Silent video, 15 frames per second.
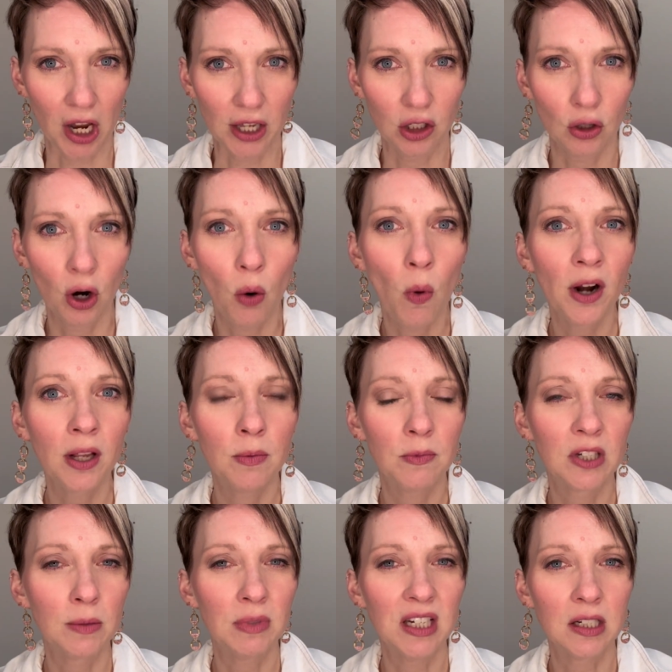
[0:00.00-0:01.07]
You don't want it
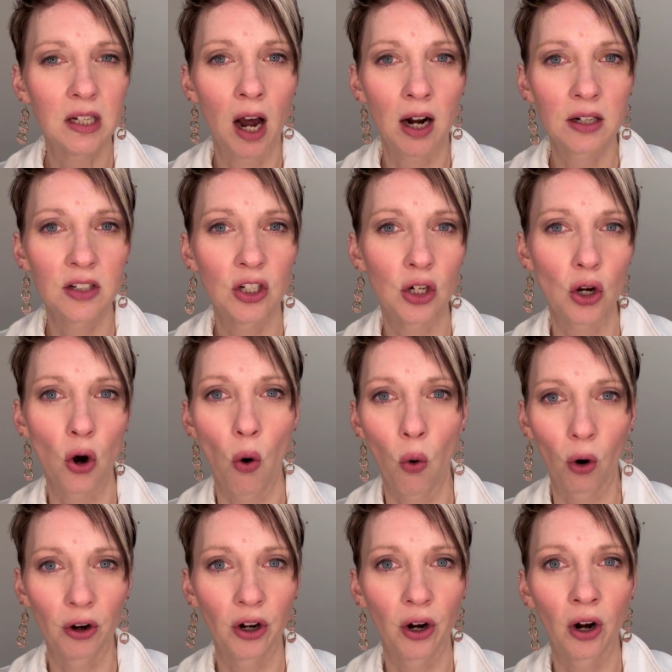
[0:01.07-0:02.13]
to be tucked in a
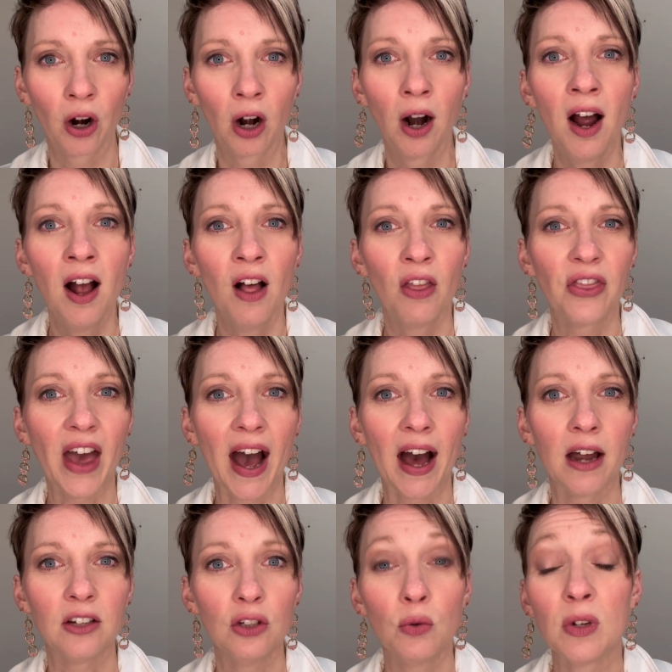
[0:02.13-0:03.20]
corner
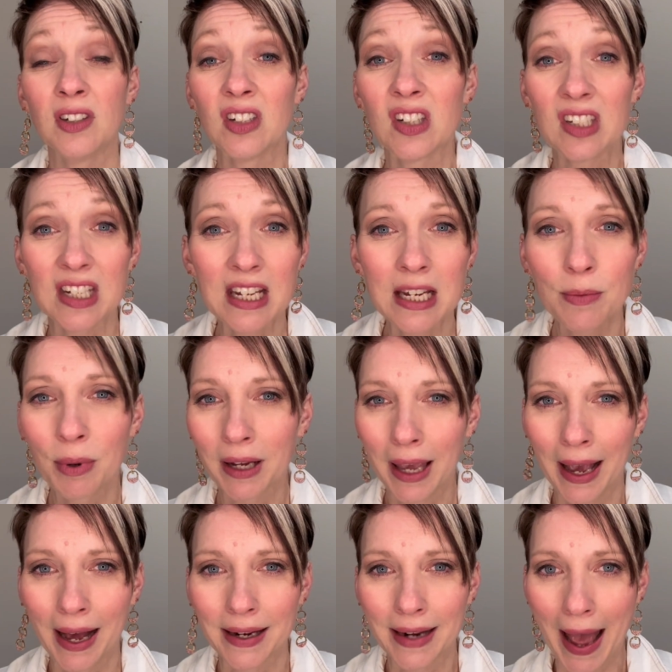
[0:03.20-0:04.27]
that you can see but
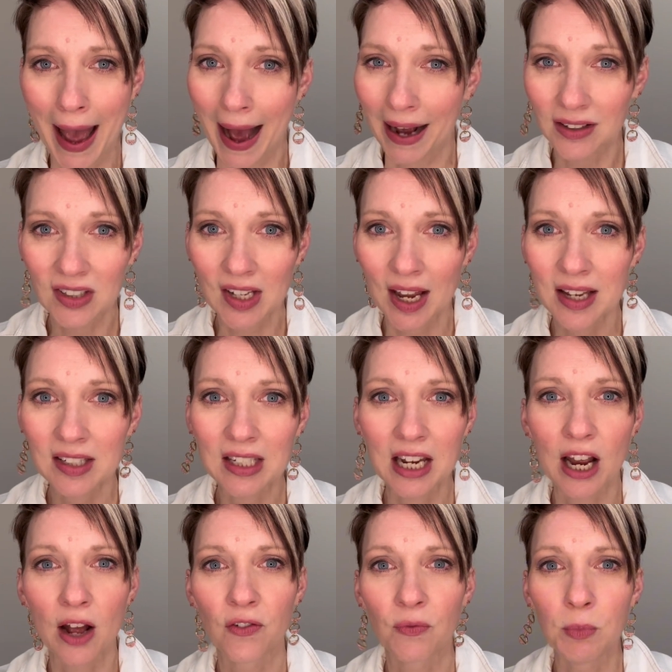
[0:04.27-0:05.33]
can't access
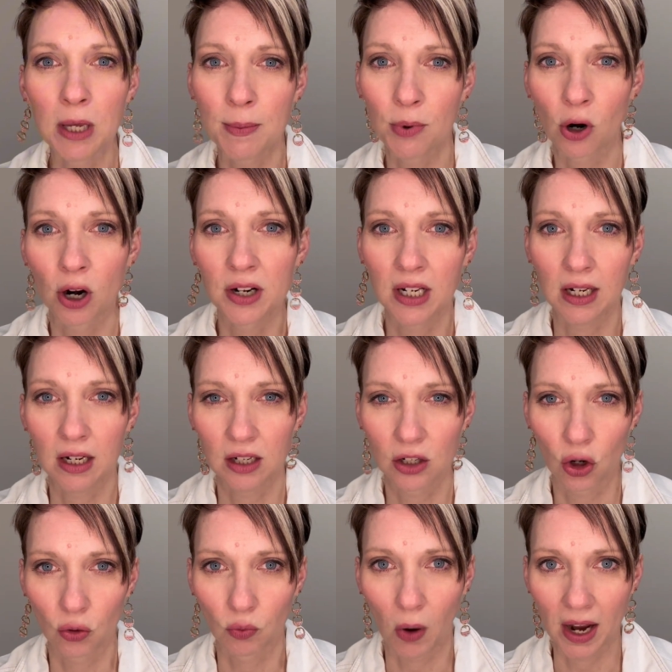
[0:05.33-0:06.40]
if people are needing
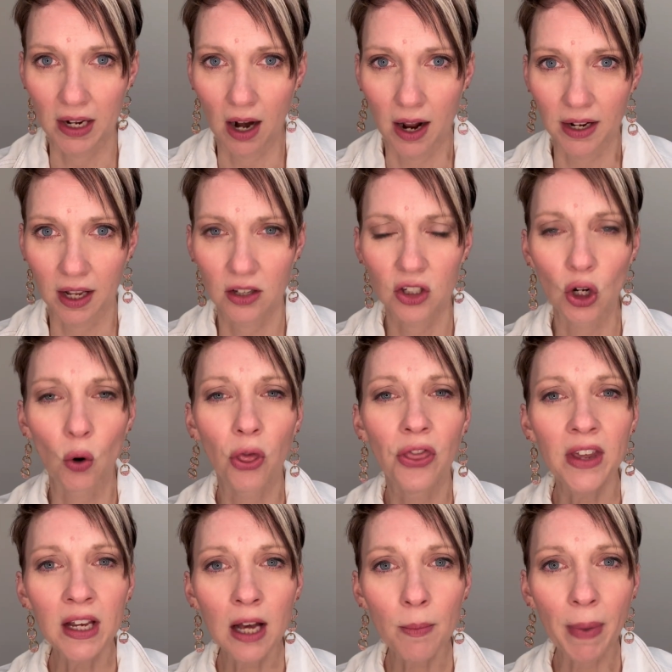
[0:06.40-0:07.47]
to write on it. So
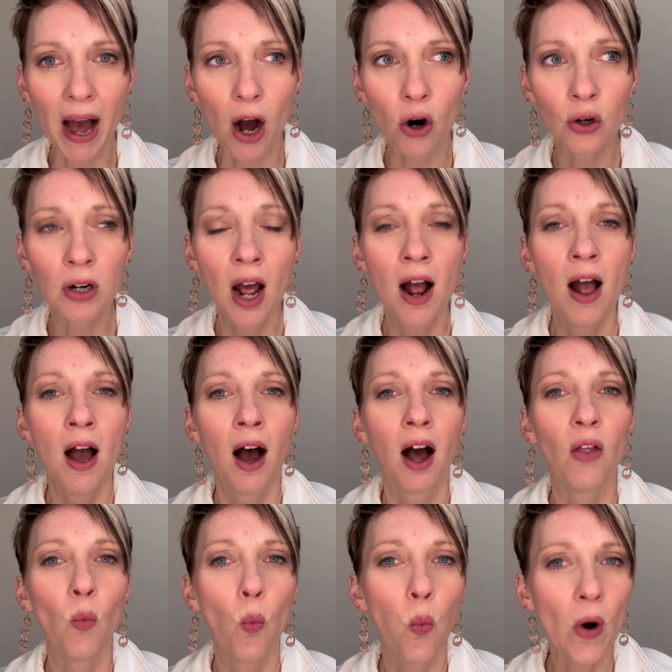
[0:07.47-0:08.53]
think about
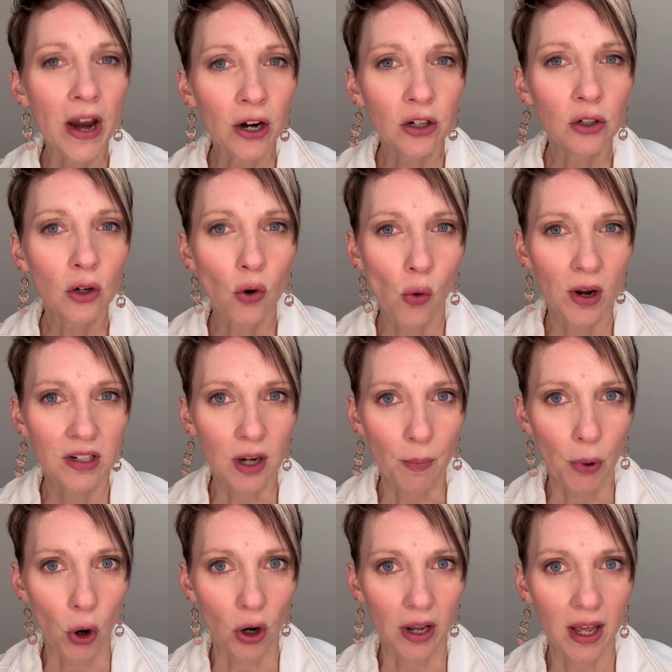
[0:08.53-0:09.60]
where you're going to
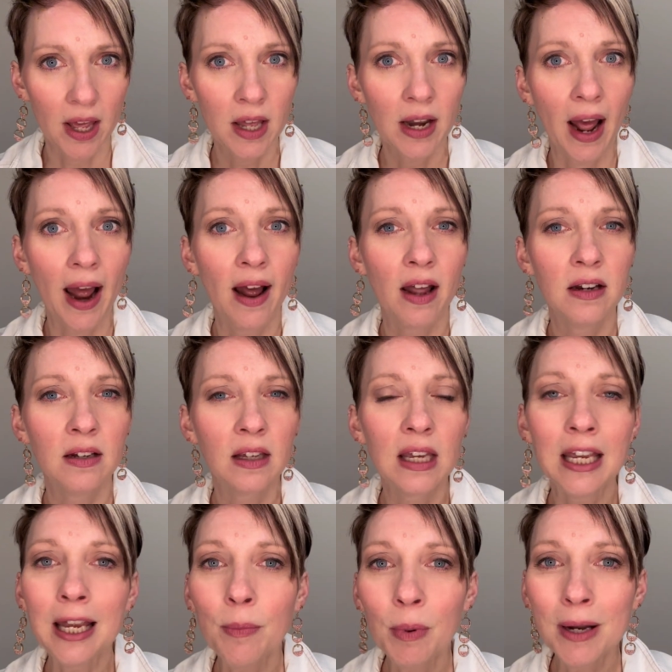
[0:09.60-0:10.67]
put it and
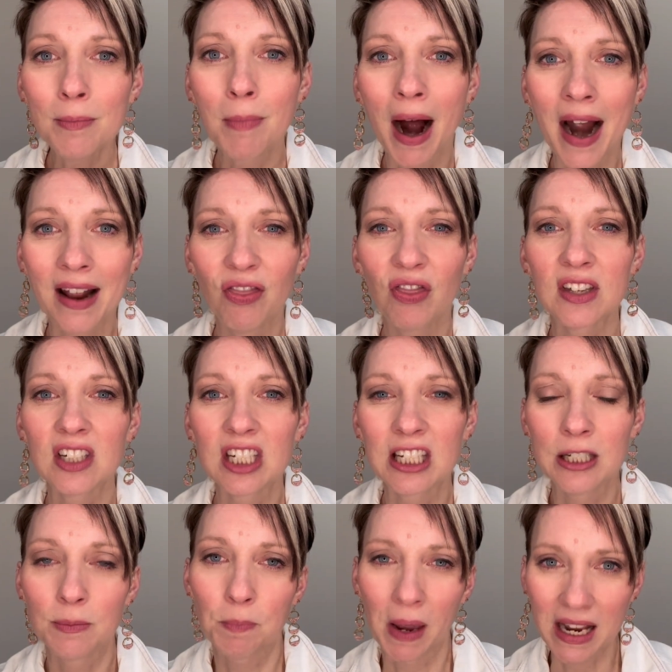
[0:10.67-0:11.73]
keep in mind the
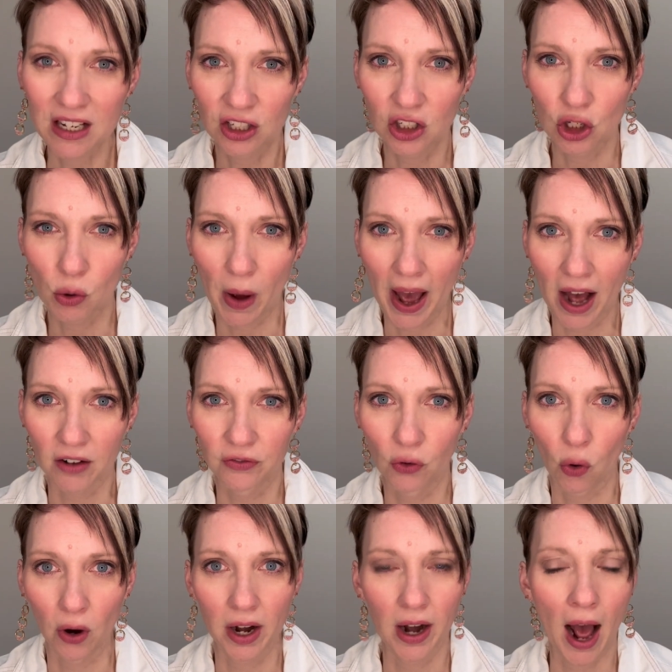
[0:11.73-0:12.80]
space you have
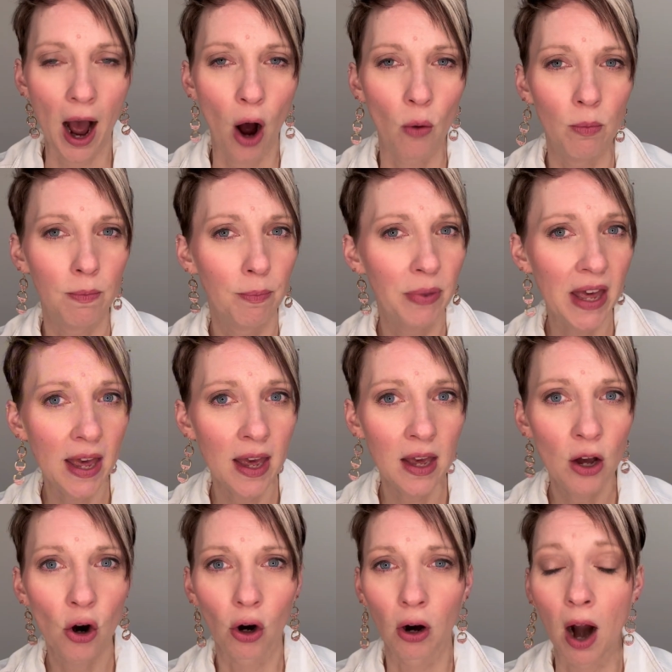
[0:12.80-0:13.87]
for it, how big
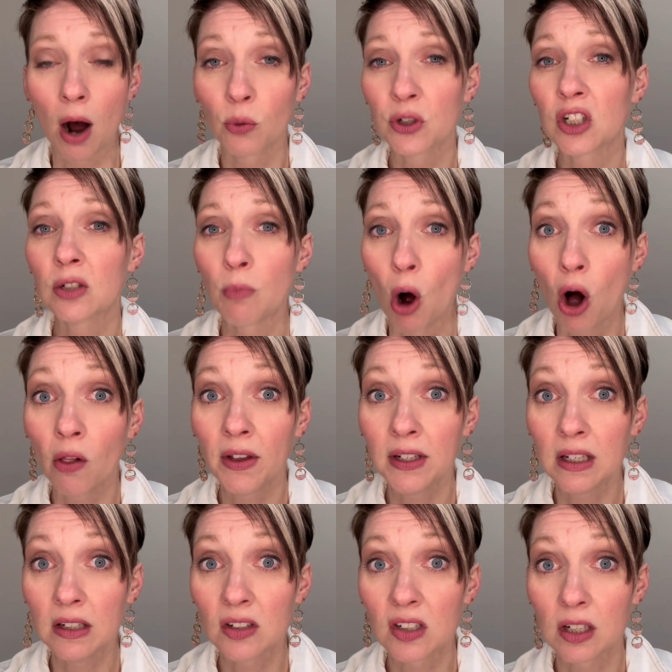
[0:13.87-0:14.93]
or how small it
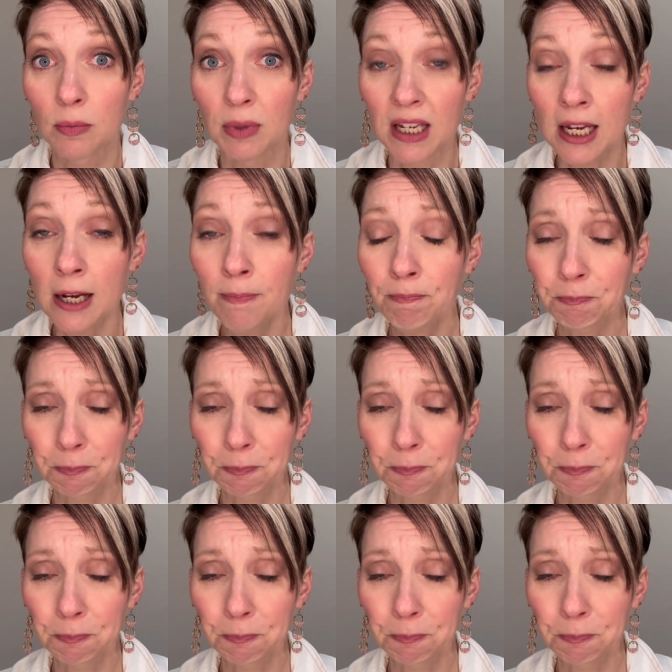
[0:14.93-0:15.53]
needs to be.